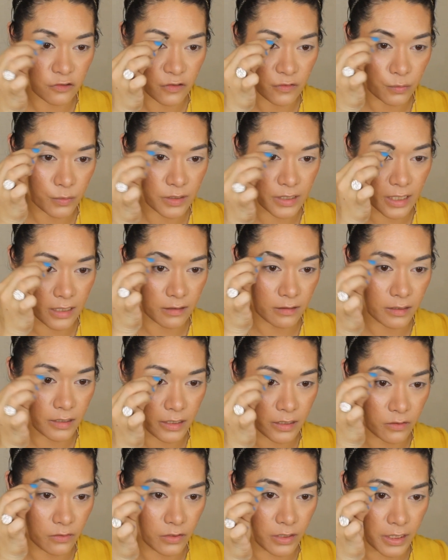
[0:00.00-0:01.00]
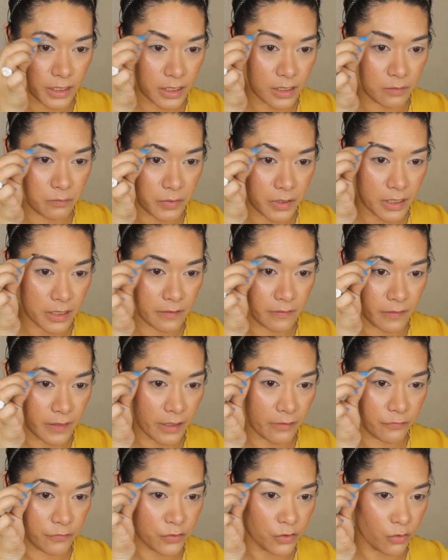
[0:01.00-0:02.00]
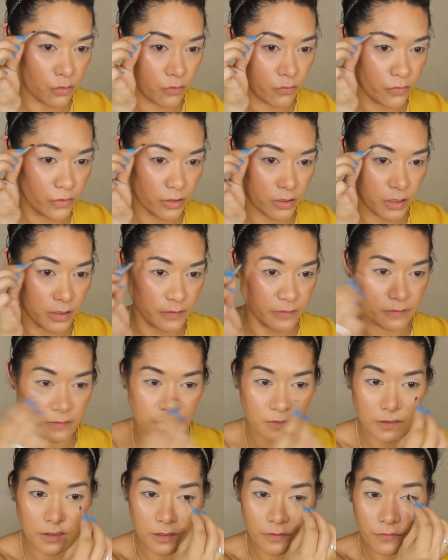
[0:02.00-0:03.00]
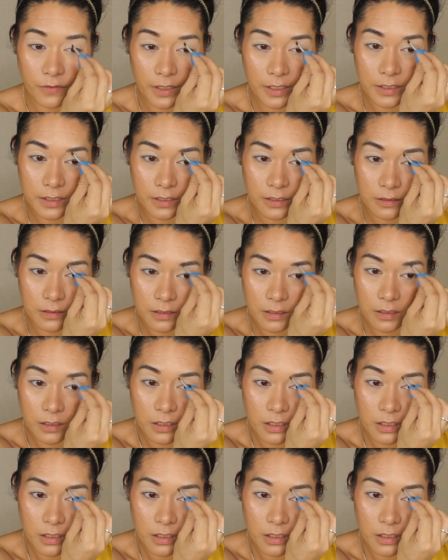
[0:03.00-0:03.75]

just with that little itty bitty leftover, and see if I can